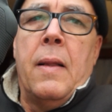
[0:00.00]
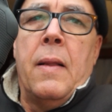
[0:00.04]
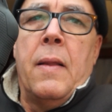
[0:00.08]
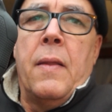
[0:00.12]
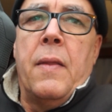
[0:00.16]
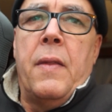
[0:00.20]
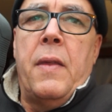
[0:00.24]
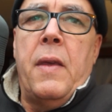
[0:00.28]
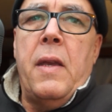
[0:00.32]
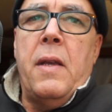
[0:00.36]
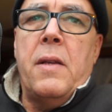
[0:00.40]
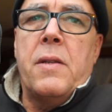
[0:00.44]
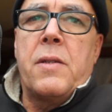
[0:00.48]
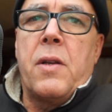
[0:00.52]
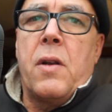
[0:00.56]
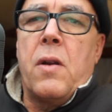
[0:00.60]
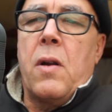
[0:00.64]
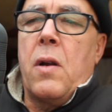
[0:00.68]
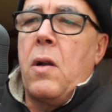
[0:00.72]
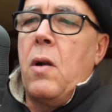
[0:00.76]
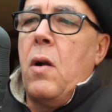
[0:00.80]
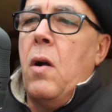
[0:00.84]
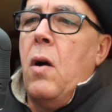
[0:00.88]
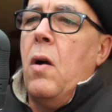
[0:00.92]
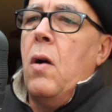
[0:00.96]
These are
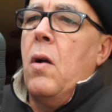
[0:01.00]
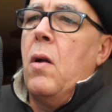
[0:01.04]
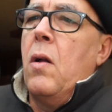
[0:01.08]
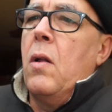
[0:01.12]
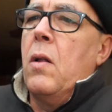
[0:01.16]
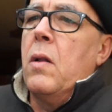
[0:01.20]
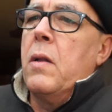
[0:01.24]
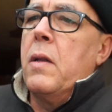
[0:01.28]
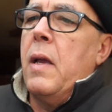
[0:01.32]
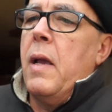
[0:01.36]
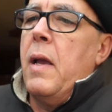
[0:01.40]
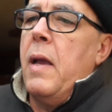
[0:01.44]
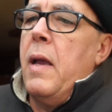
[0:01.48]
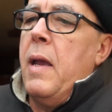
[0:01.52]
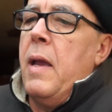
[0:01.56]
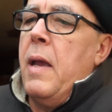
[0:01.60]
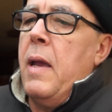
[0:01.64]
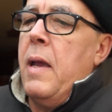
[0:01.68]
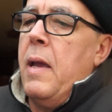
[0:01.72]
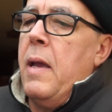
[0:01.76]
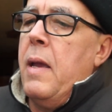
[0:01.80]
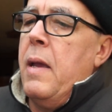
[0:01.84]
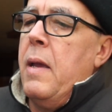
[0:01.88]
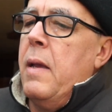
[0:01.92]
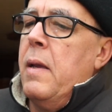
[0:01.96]
called
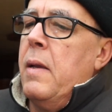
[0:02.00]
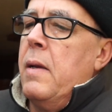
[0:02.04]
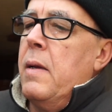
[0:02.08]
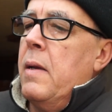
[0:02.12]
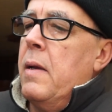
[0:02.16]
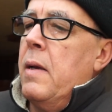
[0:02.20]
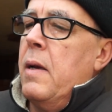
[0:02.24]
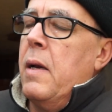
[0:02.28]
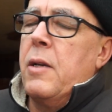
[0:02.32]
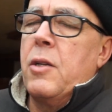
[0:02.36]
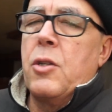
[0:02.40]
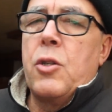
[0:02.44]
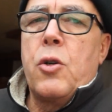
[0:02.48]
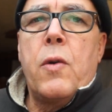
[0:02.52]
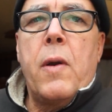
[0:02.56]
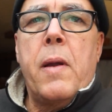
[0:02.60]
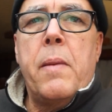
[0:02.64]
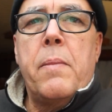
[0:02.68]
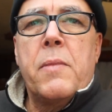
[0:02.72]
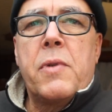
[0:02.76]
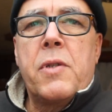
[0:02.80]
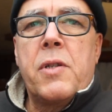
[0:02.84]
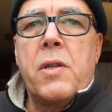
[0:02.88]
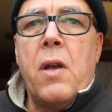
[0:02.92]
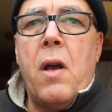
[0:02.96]
a
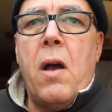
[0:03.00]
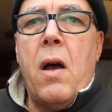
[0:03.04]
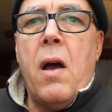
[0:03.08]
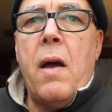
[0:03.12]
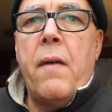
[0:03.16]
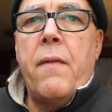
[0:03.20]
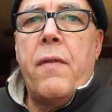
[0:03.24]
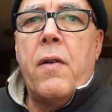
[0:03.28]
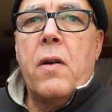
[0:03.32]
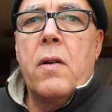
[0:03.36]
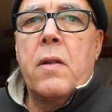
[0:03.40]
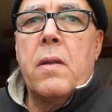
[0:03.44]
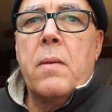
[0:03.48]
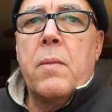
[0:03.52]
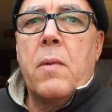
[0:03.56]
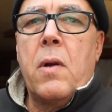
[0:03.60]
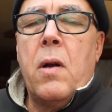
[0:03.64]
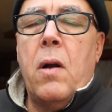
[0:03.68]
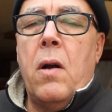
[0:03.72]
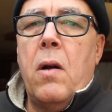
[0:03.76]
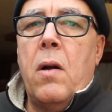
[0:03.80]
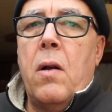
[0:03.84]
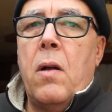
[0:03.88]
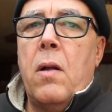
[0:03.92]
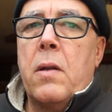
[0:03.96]
trim saw, I've heard them
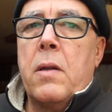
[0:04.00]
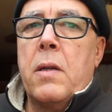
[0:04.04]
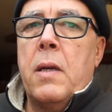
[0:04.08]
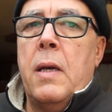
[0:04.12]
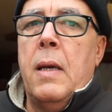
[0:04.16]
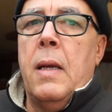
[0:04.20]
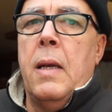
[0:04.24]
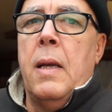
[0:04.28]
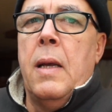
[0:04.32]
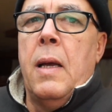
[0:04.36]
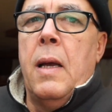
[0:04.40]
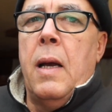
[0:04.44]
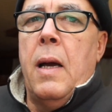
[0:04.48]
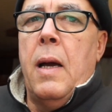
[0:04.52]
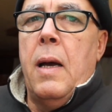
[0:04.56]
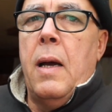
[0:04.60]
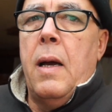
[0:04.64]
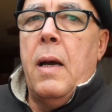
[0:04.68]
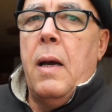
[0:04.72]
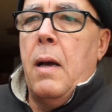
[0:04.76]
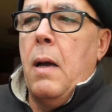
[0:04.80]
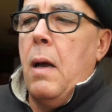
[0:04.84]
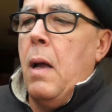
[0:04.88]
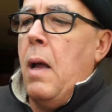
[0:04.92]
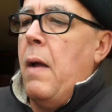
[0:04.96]
called.
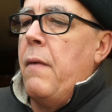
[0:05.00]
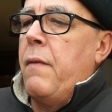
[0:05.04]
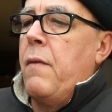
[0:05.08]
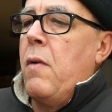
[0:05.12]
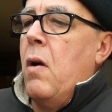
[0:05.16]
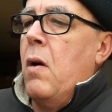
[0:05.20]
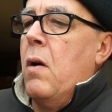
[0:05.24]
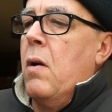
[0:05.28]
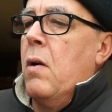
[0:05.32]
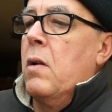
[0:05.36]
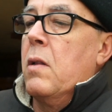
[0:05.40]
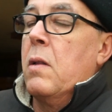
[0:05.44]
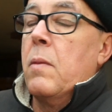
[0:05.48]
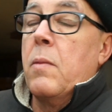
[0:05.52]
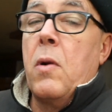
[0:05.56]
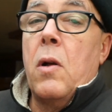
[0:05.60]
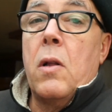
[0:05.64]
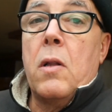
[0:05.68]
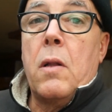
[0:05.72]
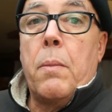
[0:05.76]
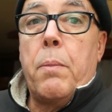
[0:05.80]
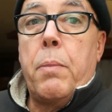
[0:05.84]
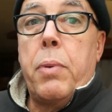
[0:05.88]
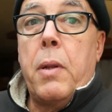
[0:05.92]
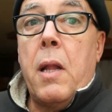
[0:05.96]
Heard them
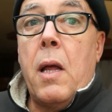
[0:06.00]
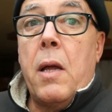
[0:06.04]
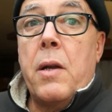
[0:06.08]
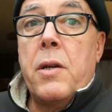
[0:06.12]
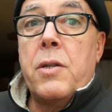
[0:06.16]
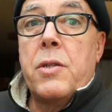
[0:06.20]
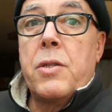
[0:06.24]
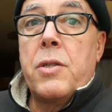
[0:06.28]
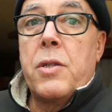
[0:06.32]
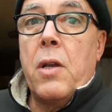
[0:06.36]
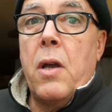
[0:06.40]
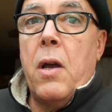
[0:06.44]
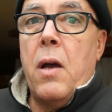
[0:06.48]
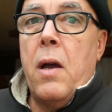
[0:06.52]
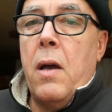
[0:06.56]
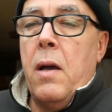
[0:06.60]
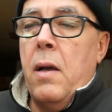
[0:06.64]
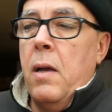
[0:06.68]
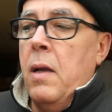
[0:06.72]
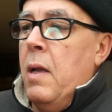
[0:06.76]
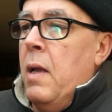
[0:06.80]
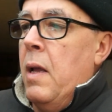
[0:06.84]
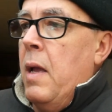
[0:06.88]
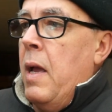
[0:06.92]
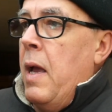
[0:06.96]
called a plunge saw.
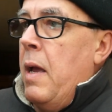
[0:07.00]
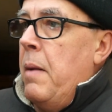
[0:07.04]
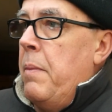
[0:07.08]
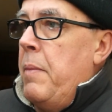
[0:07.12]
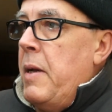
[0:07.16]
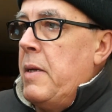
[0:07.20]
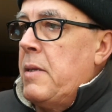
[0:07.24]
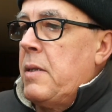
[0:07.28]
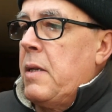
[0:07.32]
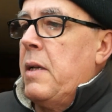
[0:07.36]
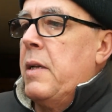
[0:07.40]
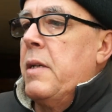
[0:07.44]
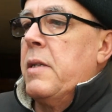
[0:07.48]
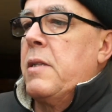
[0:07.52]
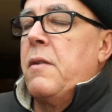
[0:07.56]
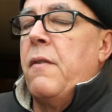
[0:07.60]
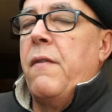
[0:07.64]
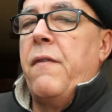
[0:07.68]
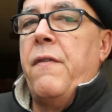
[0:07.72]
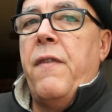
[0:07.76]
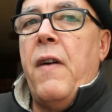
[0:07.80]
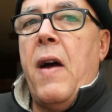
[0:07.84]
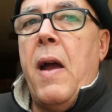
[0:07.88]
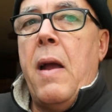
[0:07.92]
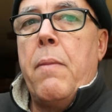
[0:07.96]
And basically it's a
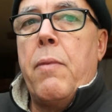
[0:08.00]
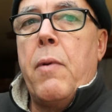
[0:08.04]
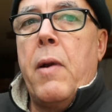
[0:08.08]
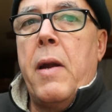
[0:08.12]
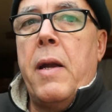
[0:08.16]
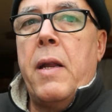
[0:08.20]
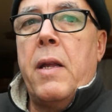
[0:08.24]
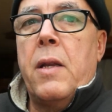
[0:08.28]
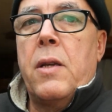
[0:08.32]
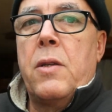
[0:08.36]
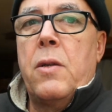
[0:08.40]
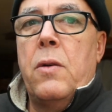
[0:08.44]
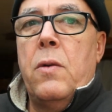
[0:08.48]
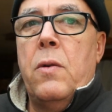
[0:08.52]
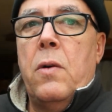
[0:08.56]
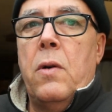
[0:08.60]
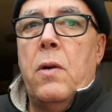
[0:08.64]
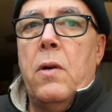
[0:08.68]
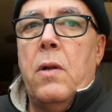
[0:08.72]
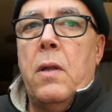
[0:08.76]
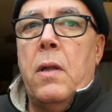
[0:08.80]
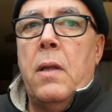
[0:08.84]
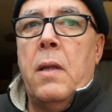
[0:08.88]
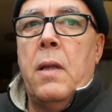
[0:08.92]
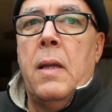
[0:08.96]
vibrating
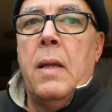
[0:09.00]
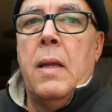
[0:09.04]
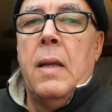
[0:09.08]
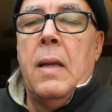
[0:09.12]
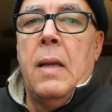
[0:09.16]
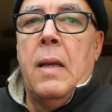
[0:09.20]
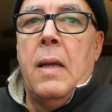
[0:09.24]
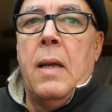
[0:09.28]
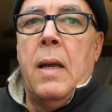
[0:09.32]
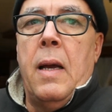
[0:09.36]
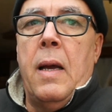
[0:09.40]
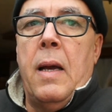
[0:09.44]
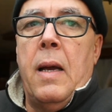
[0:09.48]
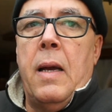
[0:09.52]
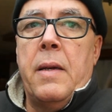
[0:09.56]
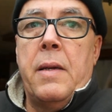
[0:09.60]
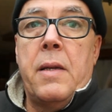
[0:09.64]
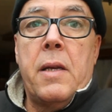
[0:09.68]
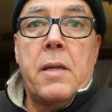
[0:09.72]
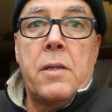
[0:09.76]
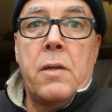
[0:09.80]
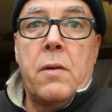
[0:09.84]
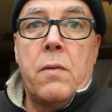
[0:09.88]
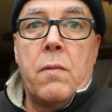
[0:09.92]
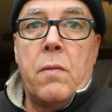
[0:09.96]
tool. It
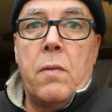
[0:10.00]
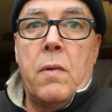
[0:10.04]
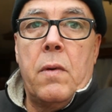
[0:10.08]
doesn't